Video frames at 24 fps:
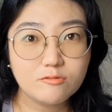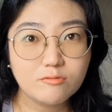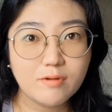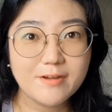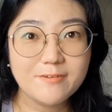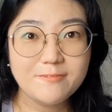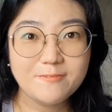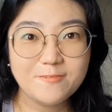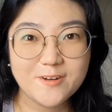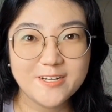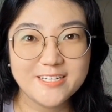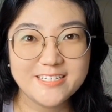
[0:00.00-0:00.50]
three
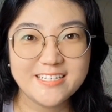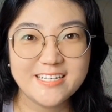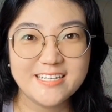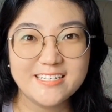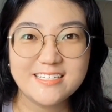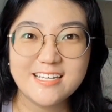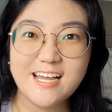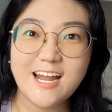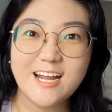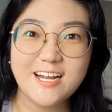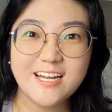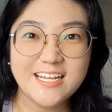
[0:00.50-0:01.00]
phrases
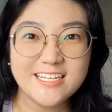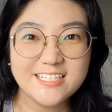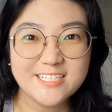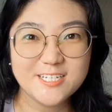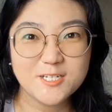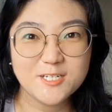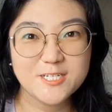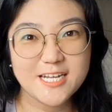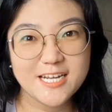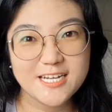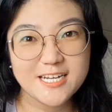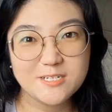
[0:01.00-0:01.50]
are
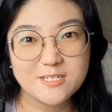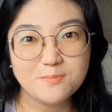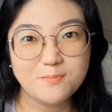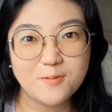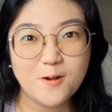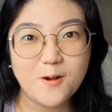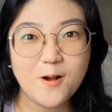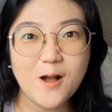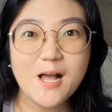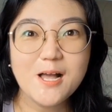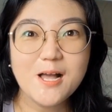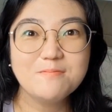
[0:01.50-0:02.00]

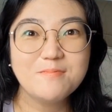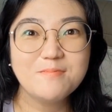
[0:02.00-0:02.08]
interchangeable,